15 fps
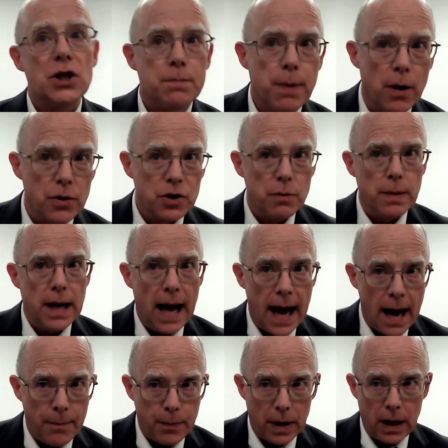supposed to be
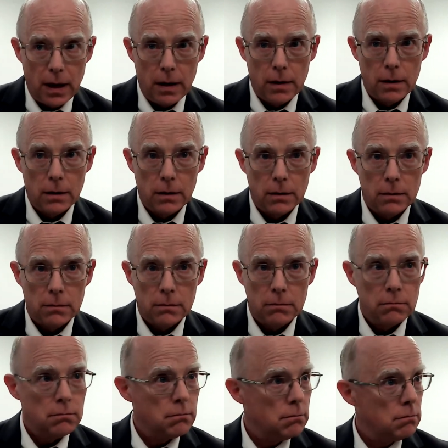happy?
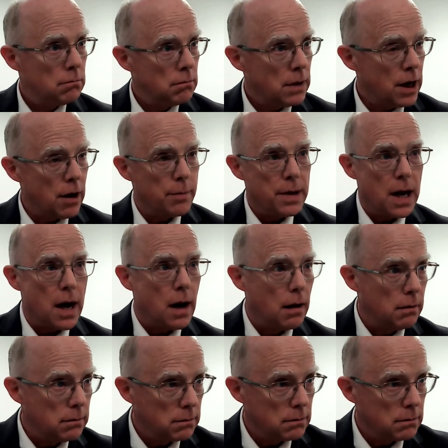Help me out.